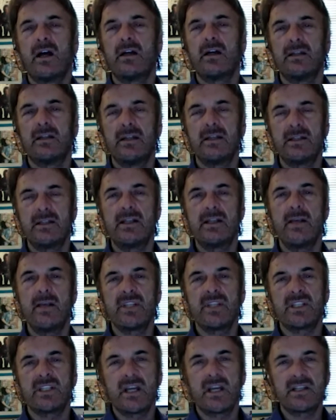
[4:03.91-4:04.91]
His name is
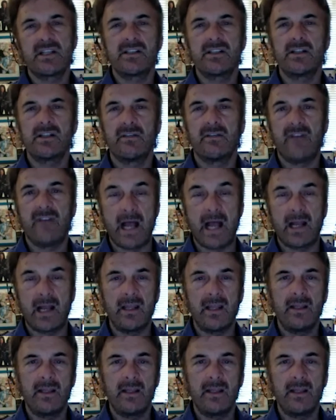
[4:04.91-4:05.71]
Dustin LaValle.